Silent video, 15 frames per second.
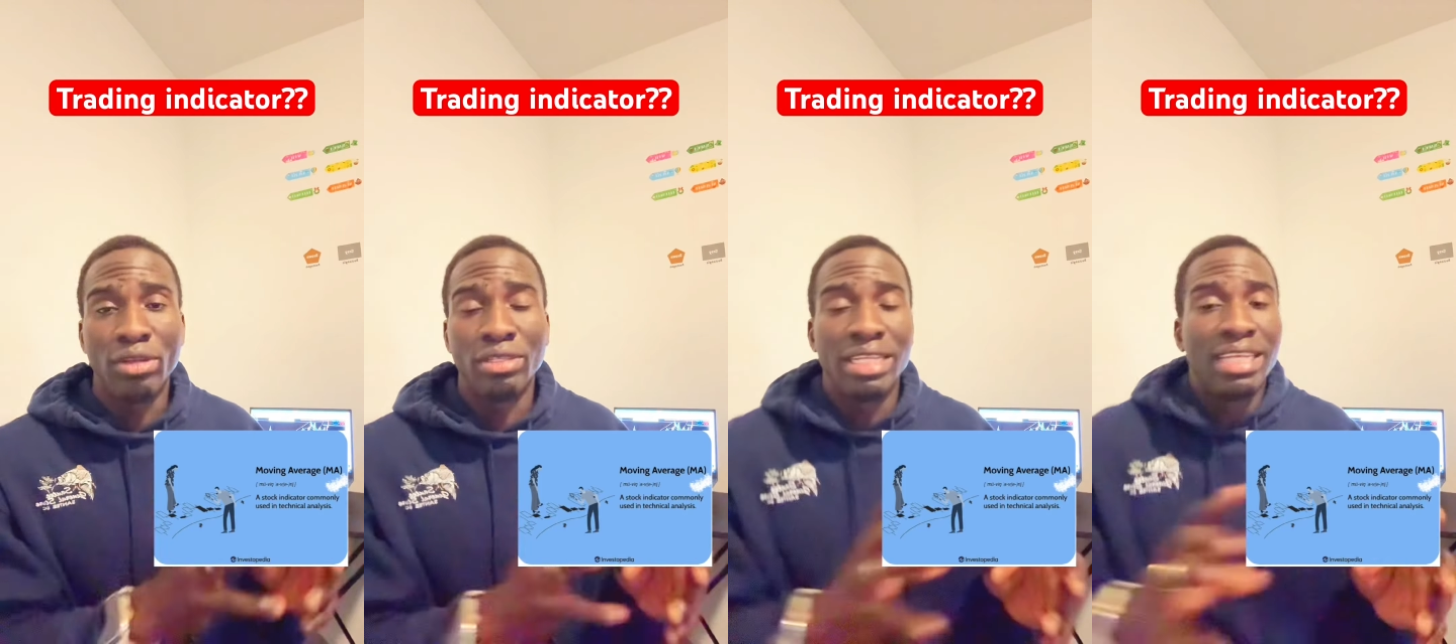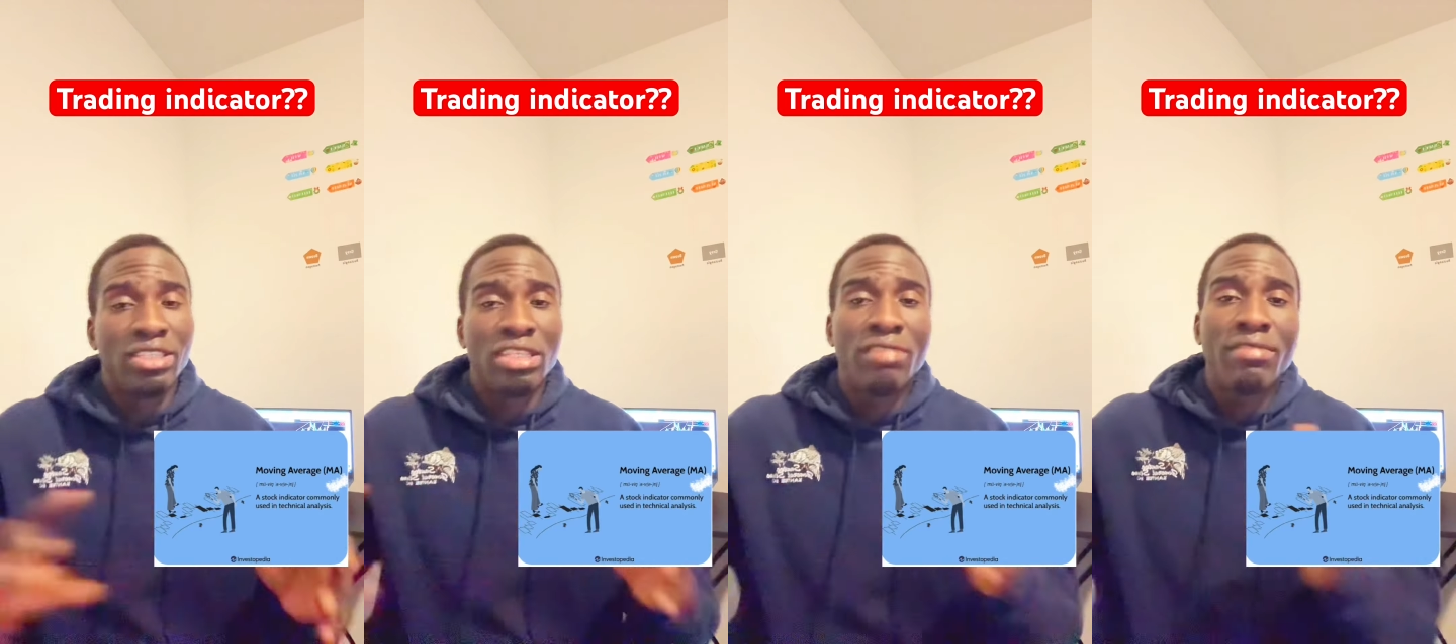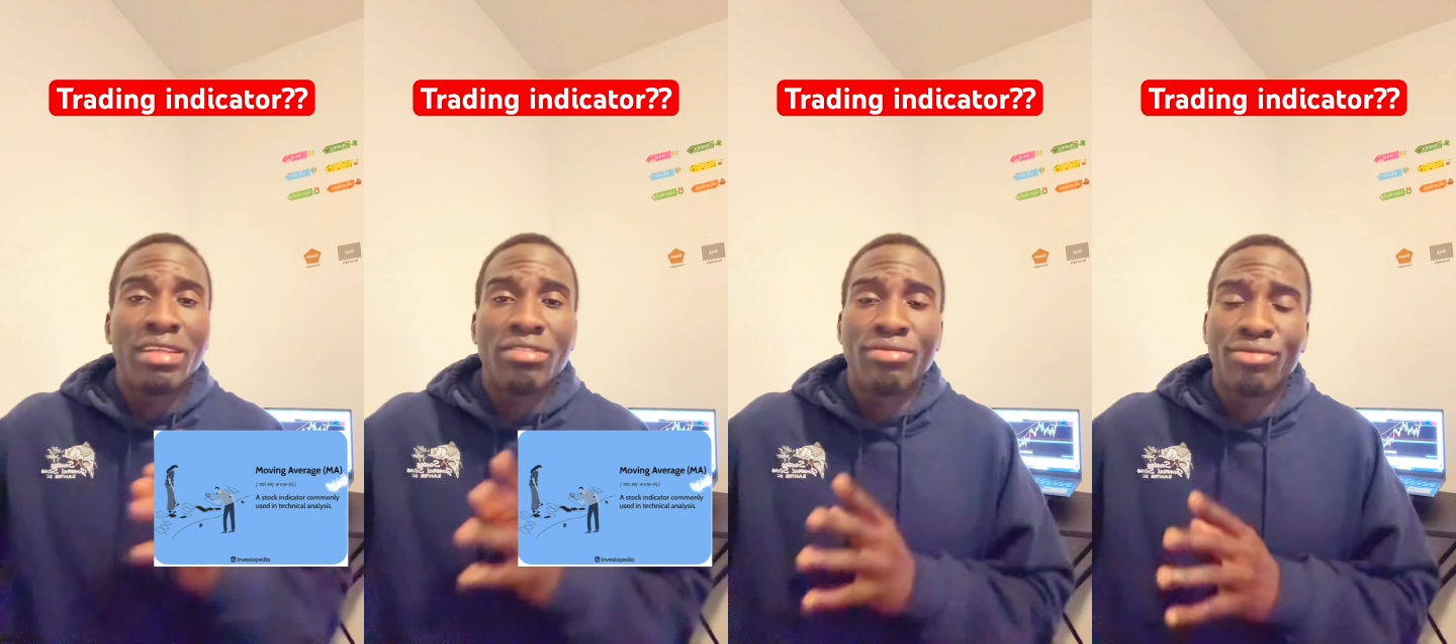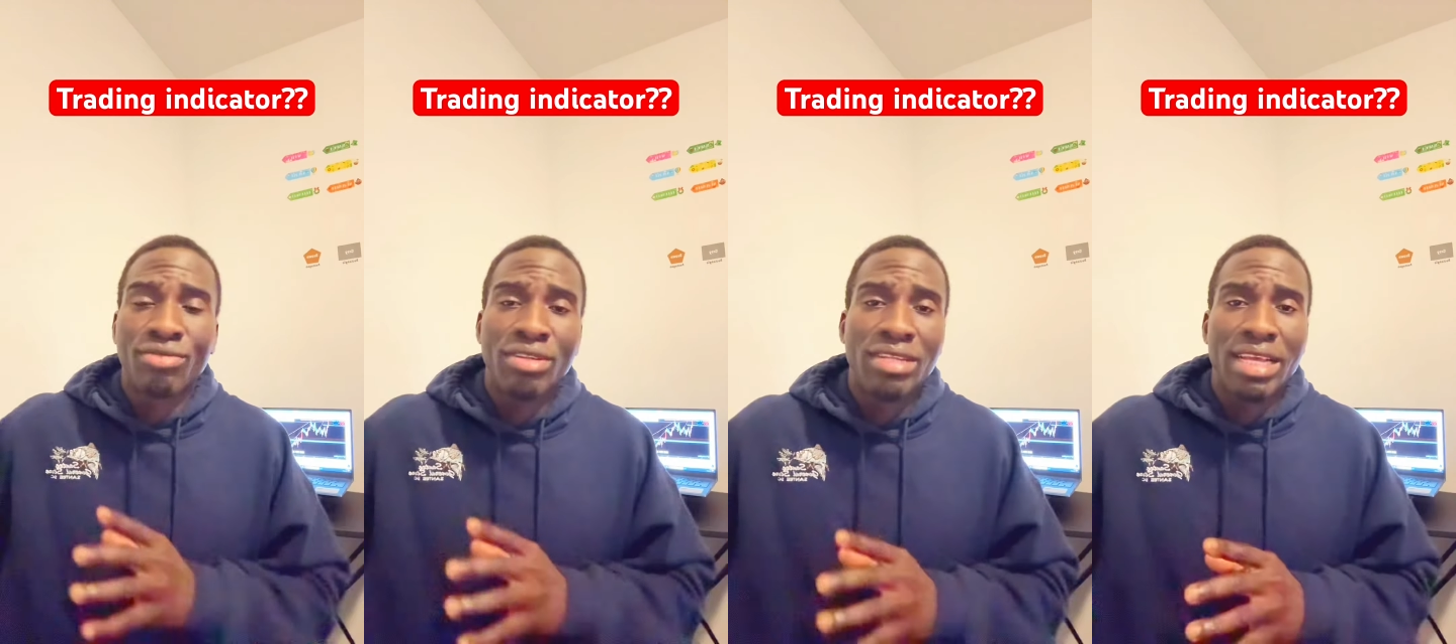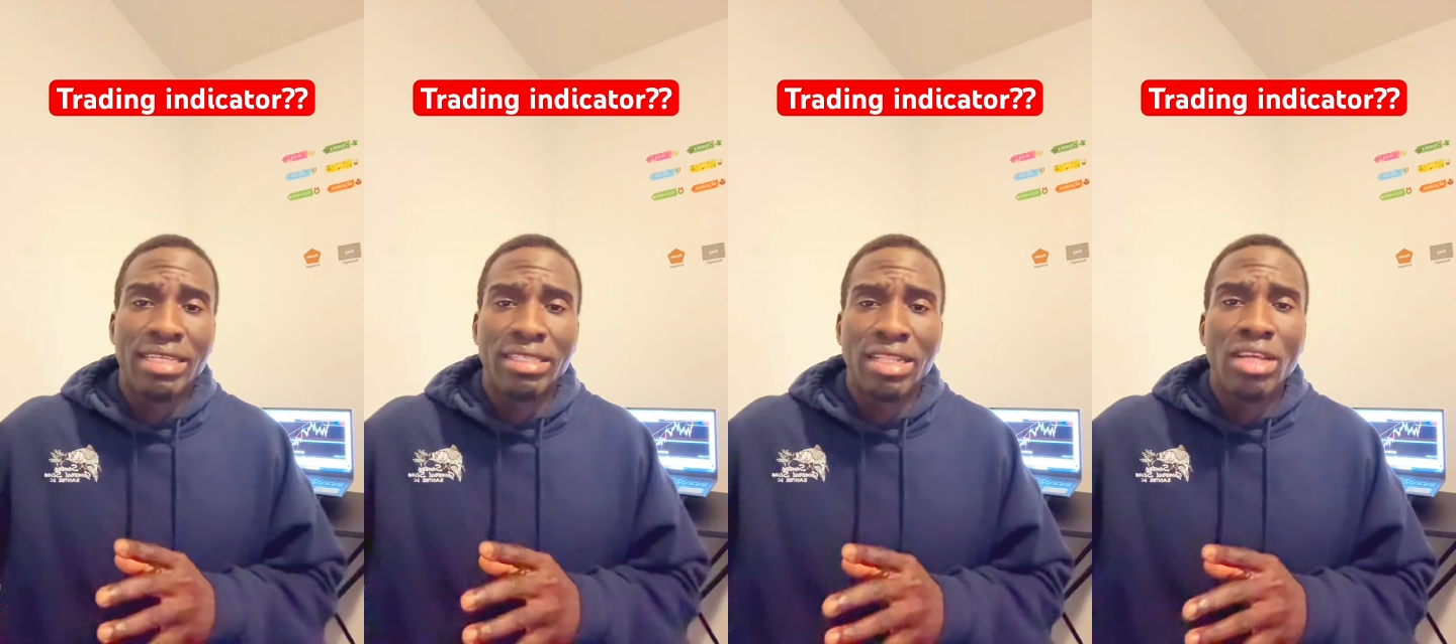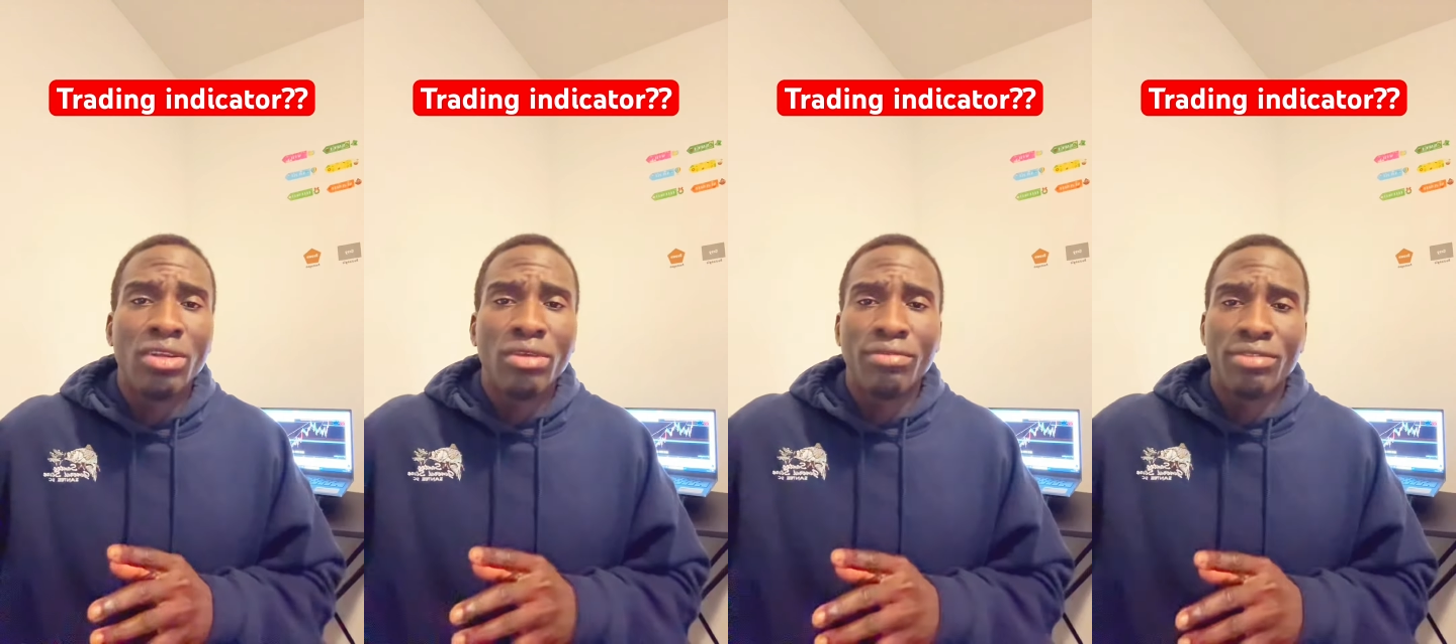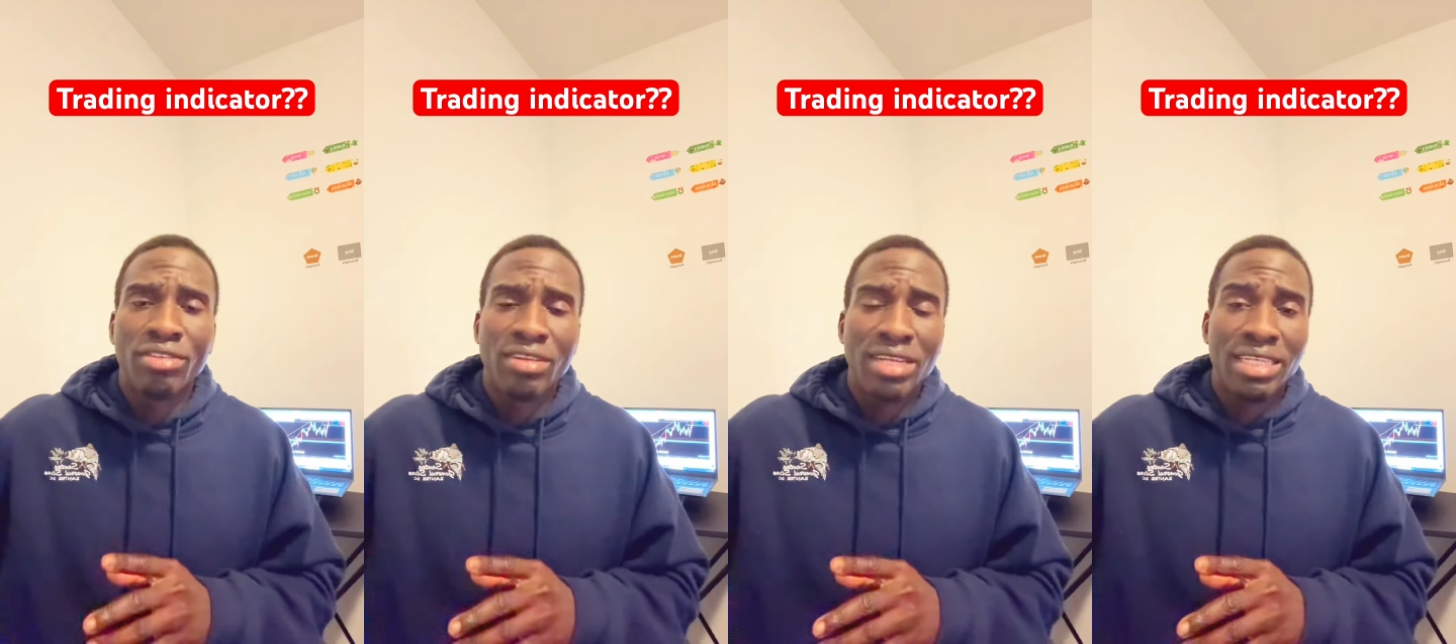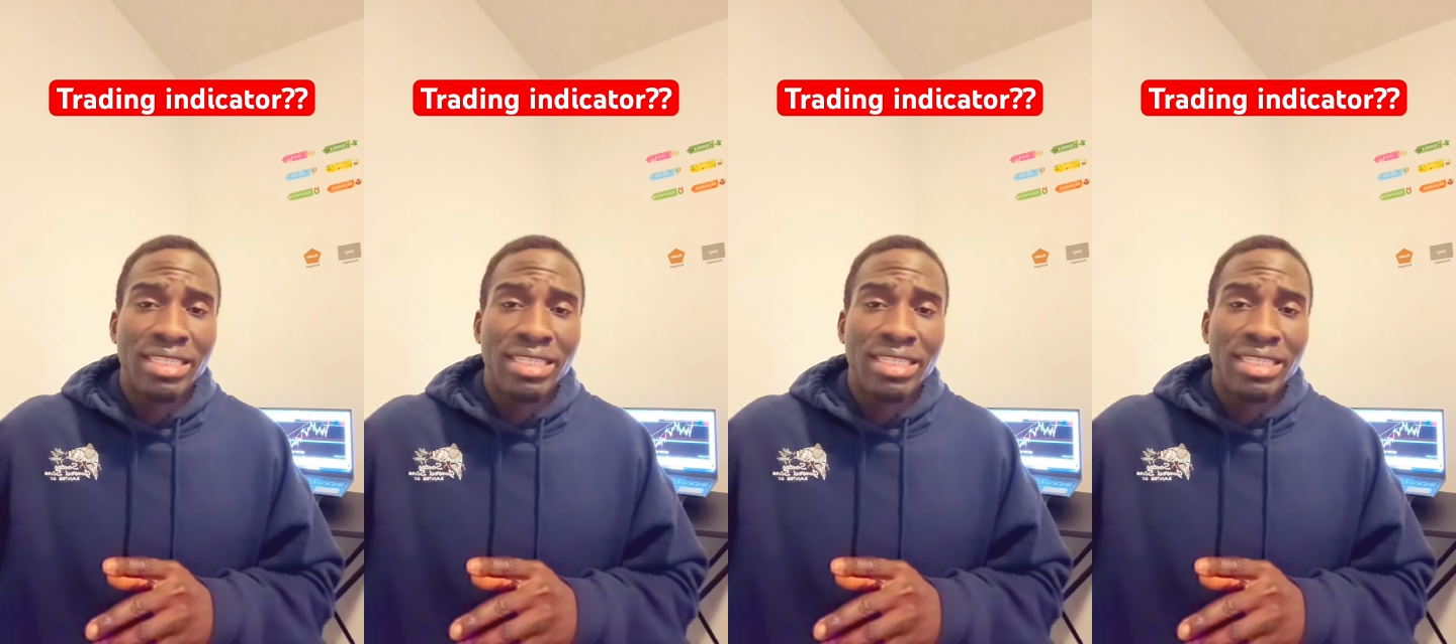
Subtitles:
There's a lot of traders